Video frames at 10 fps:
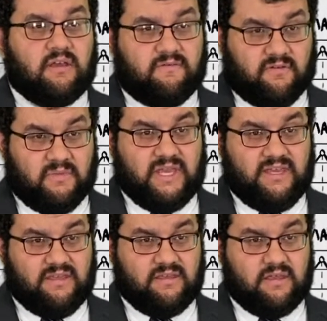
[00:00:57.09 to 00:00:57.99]
For
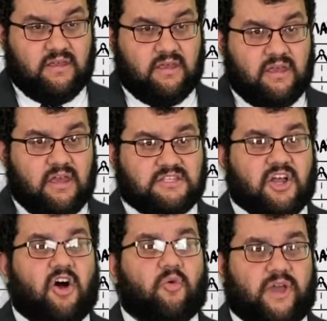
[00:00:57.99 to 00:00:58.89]
me, it's
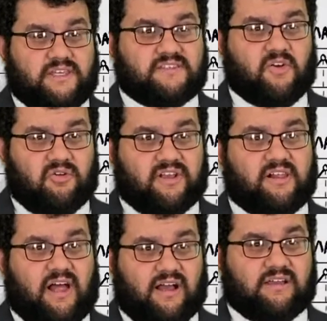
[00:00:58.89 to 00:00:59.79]
always gold
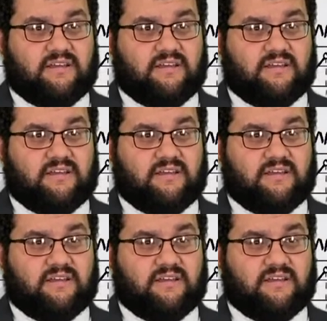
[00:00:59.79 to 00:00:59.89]
o'clock.